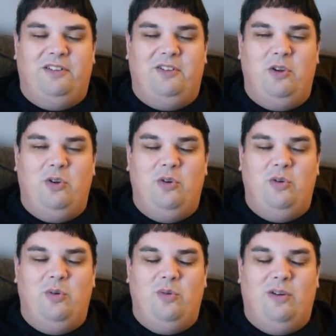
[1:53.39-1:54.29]

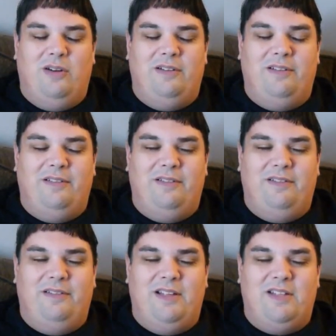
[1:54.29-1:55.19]
who
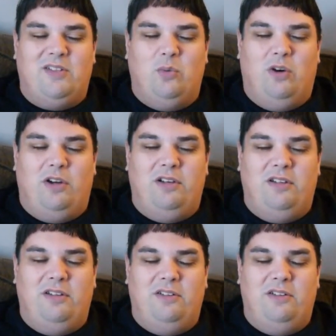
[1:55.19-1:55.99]
is the one